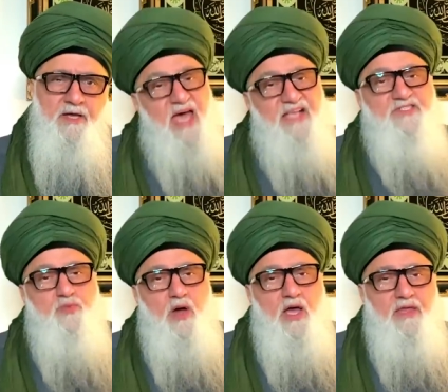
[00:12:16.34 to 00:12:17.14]

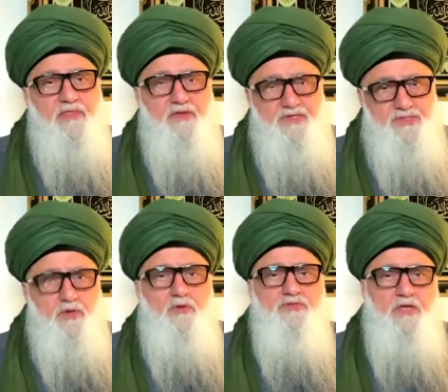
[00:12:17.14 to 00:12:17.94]
That's why their
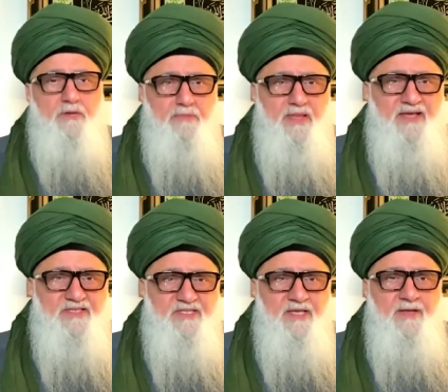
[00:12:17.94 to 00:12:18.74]
souls are
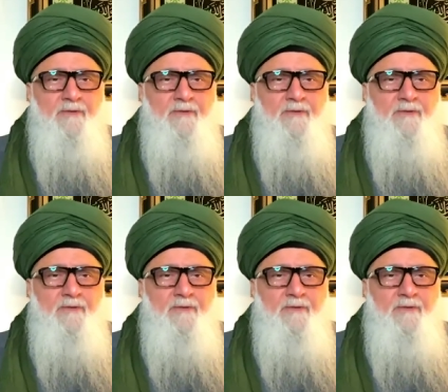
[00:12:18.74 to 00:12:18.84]
blessed,